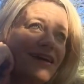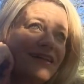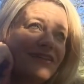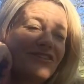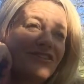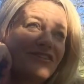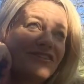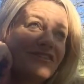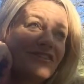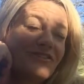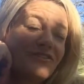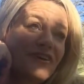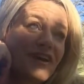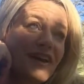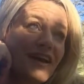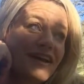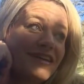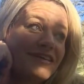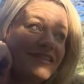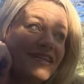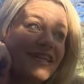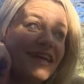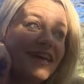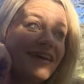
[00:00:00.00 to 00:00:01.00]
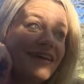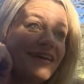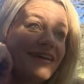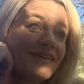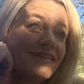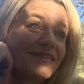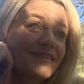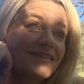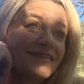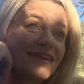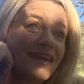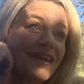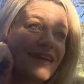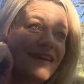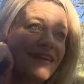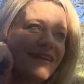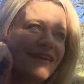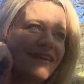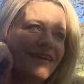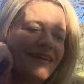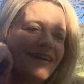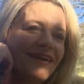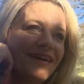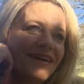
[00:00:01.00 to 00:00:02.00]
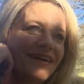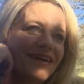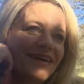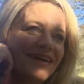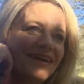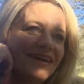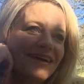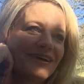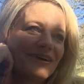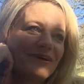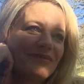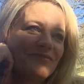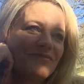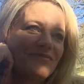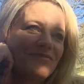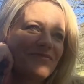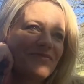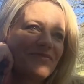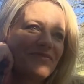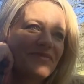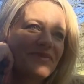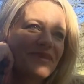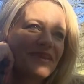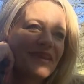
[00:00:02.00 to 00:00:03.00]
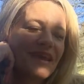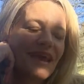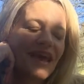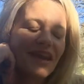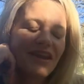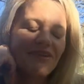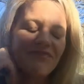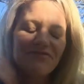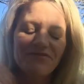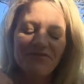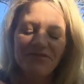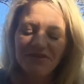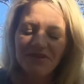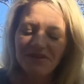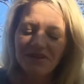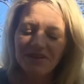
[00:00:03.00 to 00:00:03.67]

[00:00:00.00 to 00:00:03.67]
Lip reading: just different ideas, and kind of